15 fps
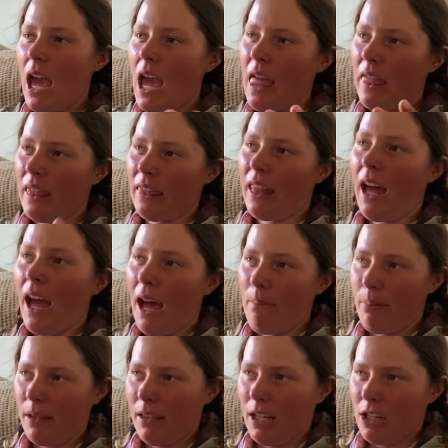And then that
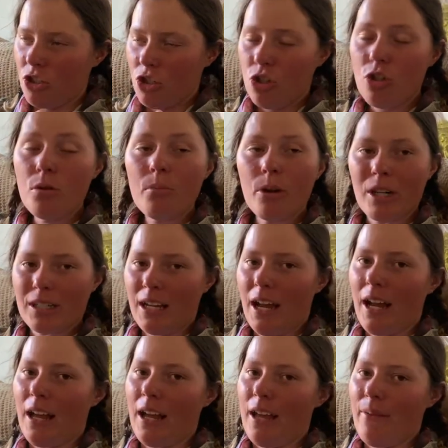happened like 2 more
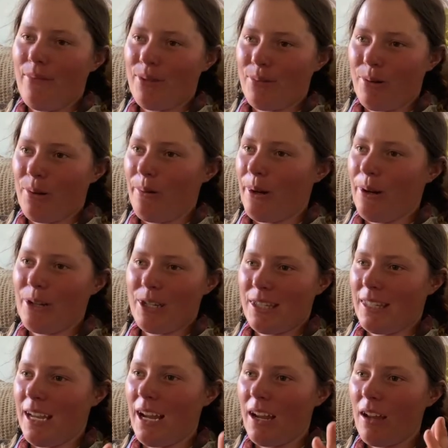times where we were
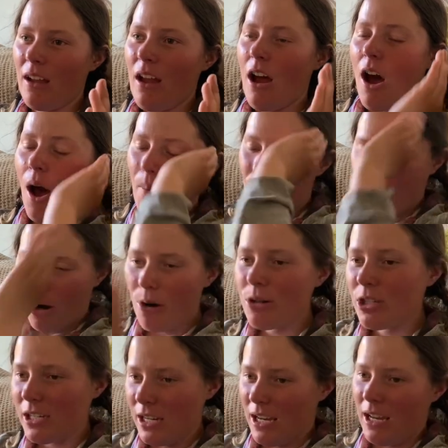just like
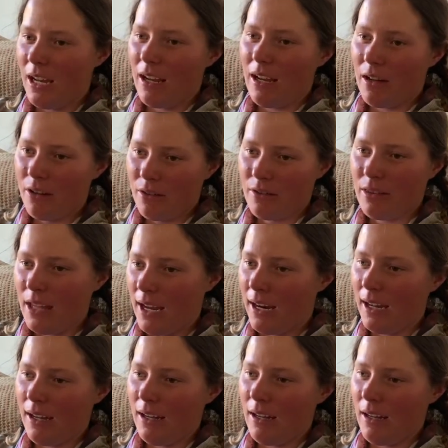approaching
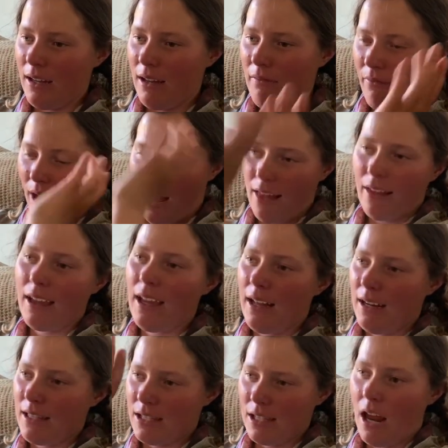a valley
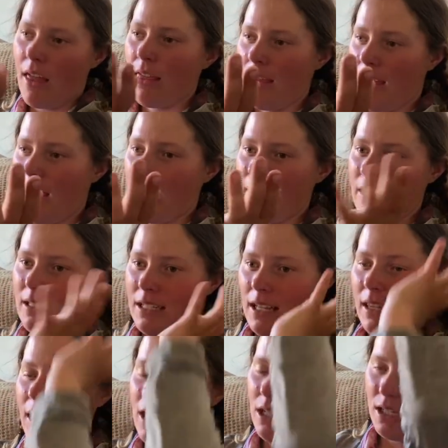and it's nothing, and then
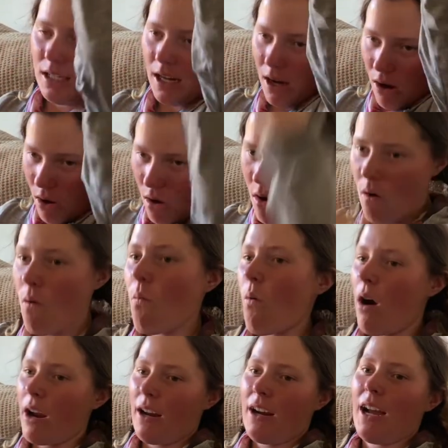suddenly it's just like
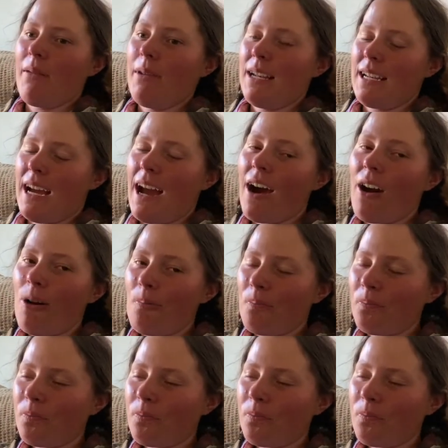water coming down.